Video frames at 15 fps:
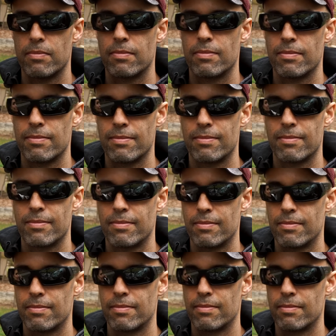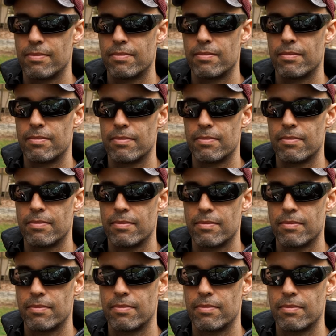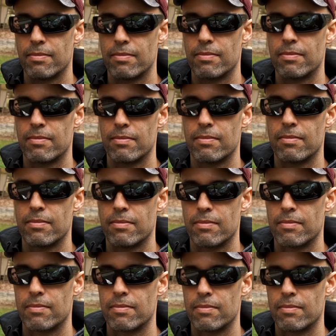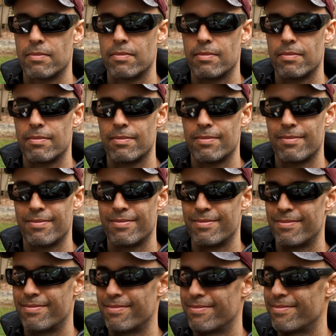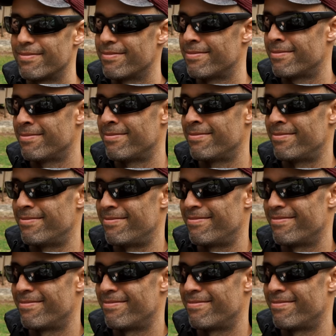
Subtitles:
This person isn't speaking.